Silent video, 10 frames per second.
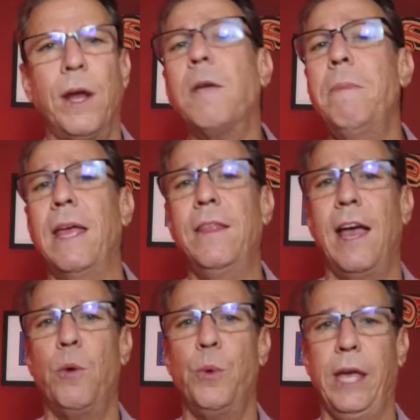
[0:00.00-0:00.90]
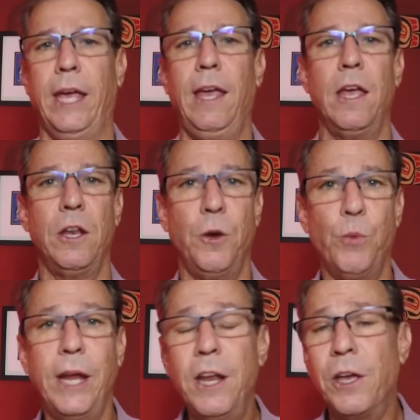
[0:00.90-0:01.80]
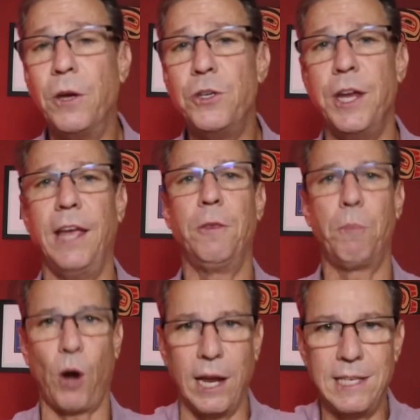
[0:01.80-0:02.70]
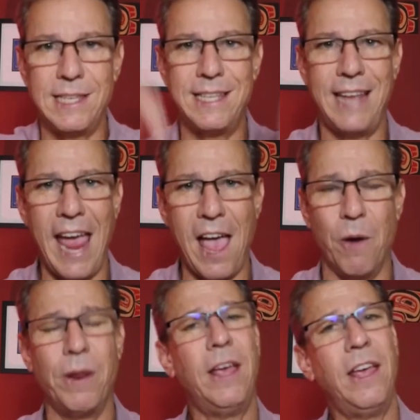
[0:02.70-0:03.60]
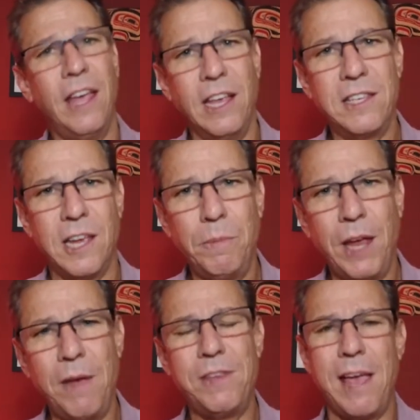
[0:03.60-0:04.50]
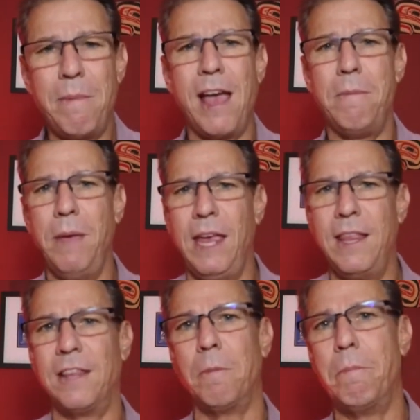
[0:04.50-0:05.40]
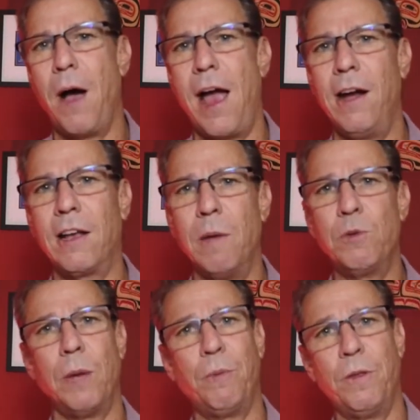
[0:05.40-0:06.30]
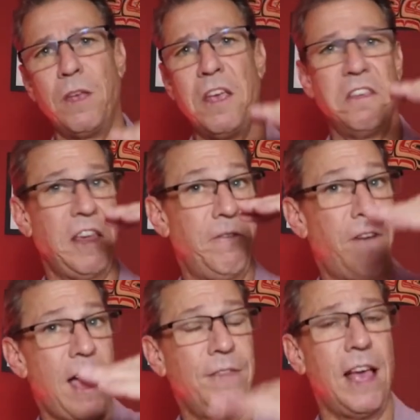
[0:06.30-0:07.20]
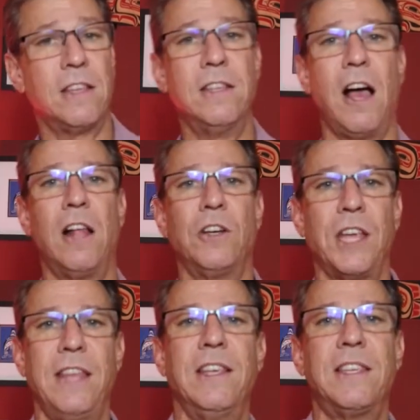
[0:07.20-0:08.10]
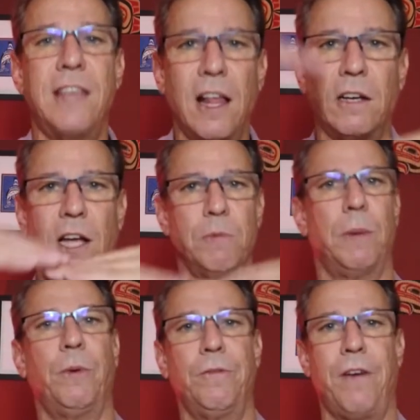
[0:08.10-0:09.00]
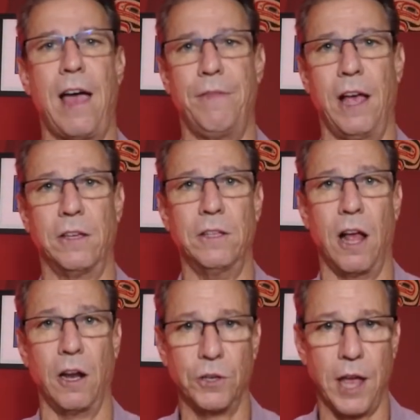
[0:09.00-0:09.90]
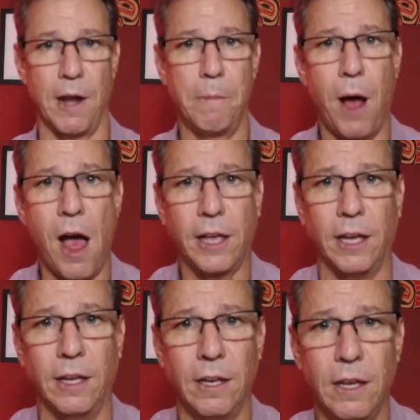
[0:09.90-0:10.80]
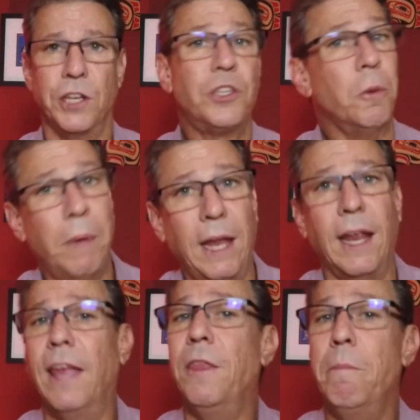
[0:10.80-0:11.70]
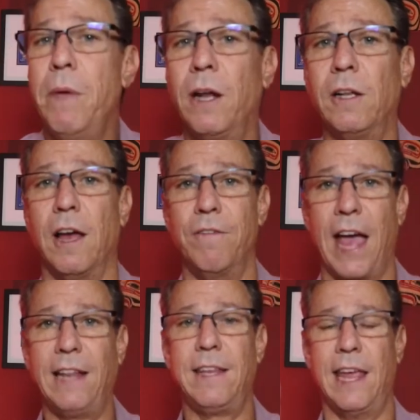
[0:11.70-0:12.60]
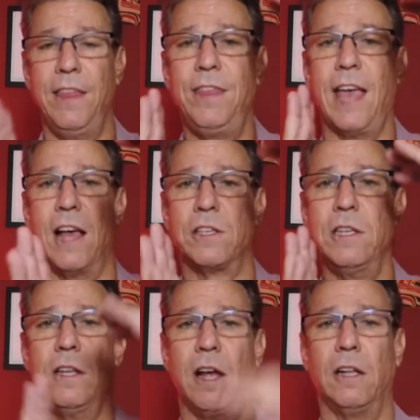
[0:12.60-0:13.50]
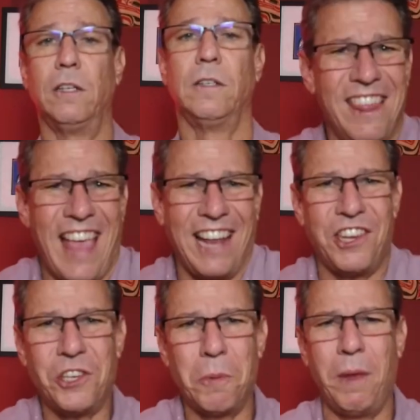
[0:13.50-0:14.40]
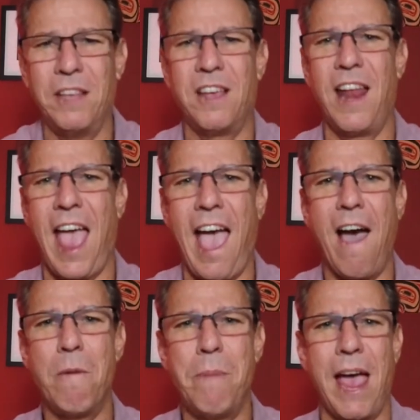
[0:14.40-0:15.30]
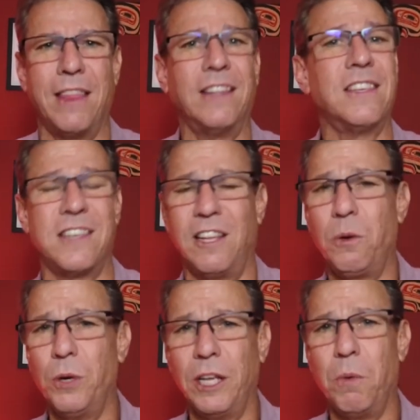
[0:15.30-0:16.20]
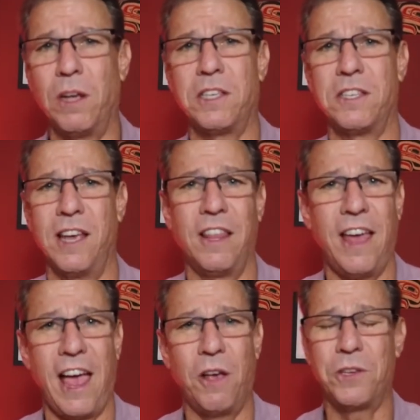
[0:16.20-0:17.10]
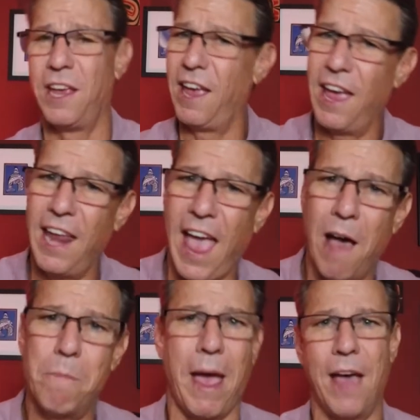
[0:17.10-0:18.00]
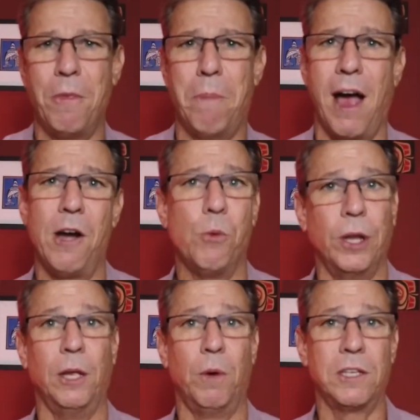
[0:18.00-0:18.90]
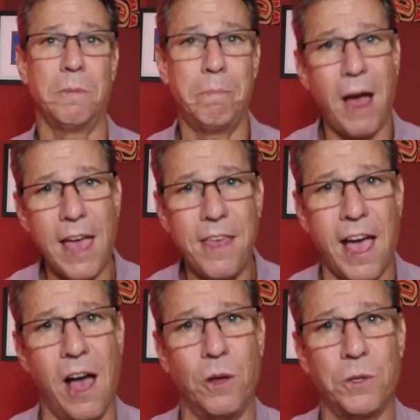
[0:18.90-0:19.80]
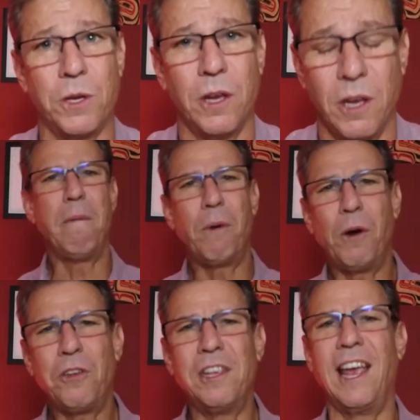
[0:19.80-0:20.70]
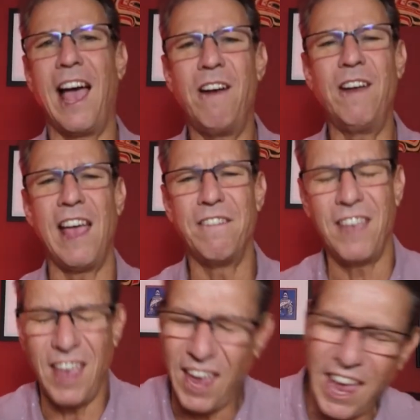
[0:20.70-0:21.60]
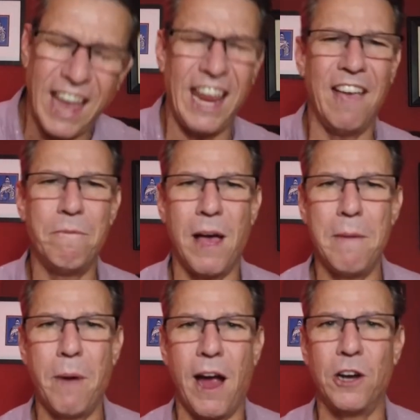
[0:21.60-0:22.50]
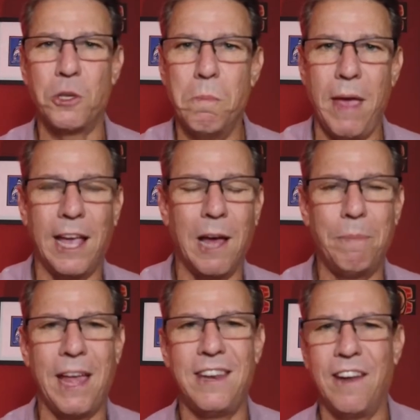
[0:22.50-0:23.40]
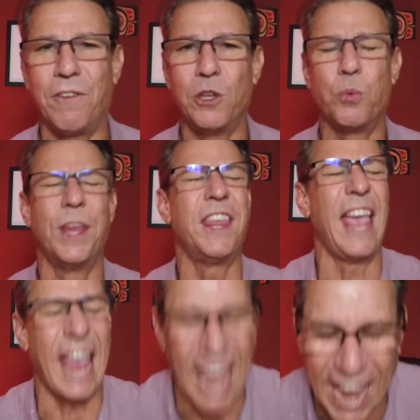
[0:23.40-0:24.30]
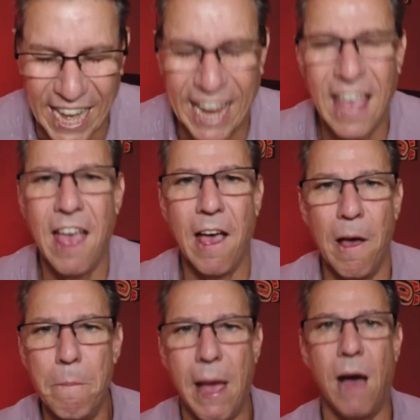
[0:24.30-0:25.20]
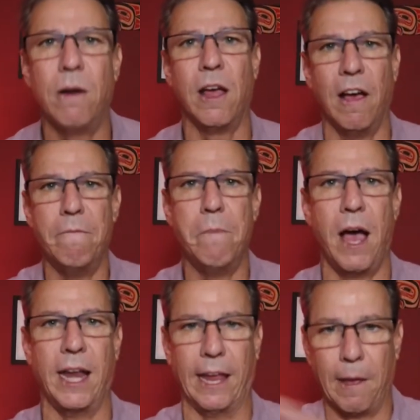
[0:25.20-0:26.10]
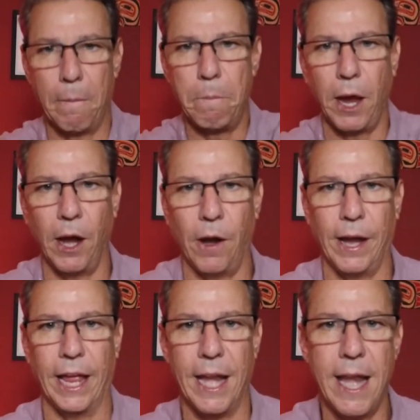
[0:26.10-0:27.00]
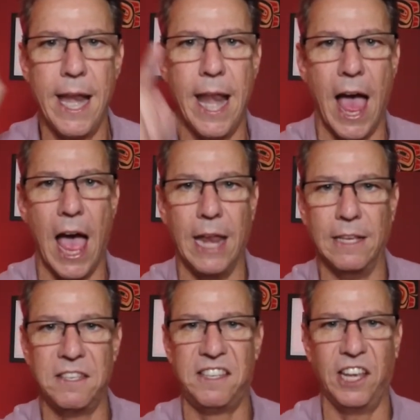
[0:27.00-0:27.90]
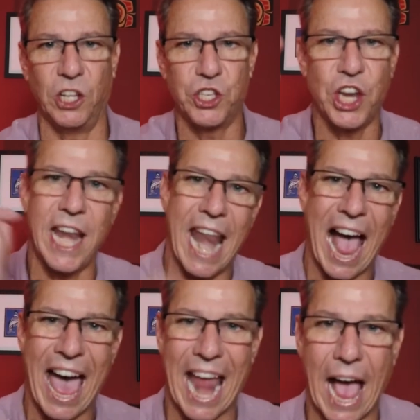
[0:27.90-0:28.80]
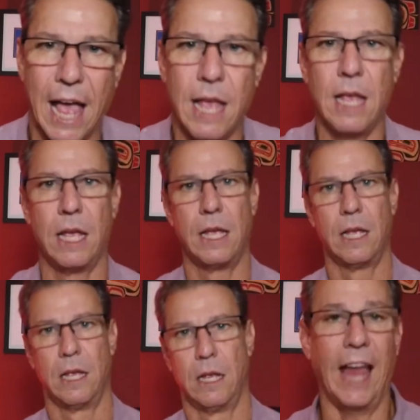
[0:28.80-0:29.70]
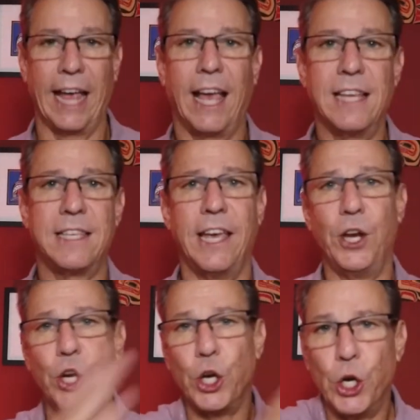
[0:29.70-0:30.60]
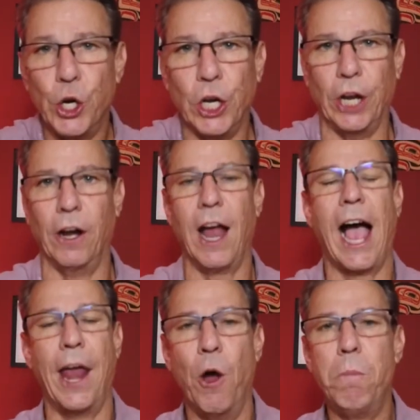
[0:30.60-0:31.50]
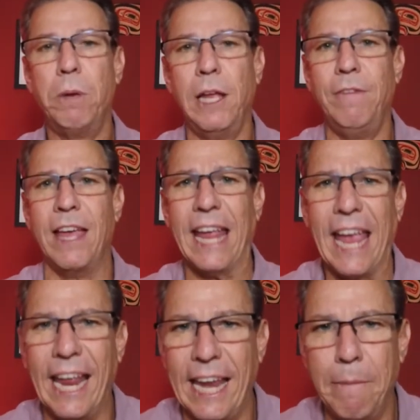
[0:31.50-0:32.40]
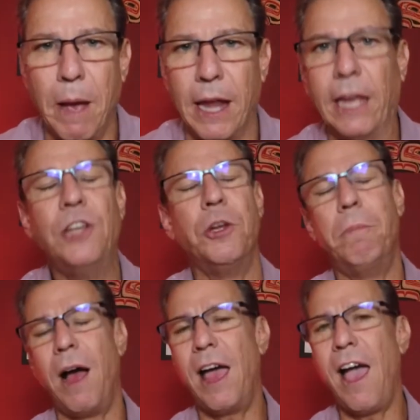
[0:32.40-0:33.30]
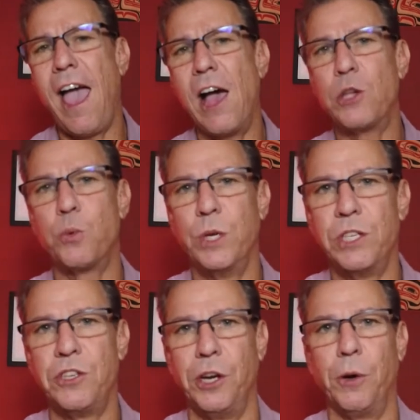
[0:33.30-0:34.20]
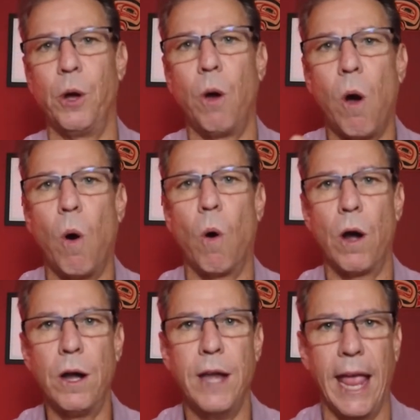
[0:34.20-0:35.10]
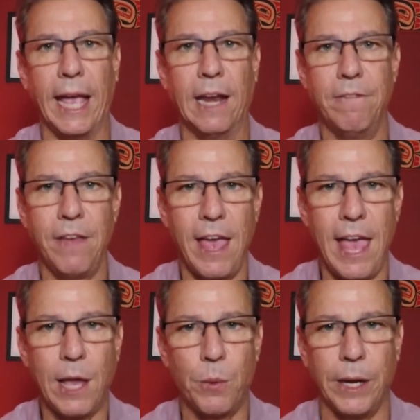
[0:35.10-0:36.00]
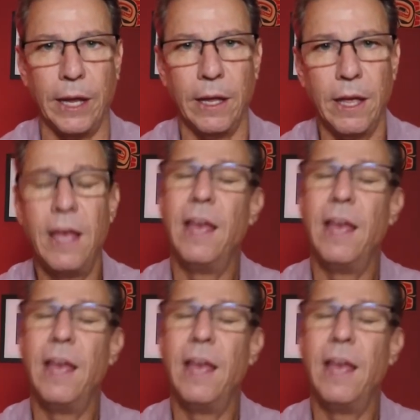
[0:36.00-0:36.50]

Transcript: recommend that we renegotiate the price down. And sometimes that might mean that the buyer comes up with, say, $5,000 and the seller comes up with $5,000 out of pocket just to meet in the middle of that $10,000. That just depends on how bad that the seller really wants to sell the house and how bad the buyer really wants to buy the house. And personally, I don't have any of my buyers make up that difference with any amount of money. Period. None. Zilch. Nada. Like I said earlier, I don't believe that anybody should buy a house with zero or negative equity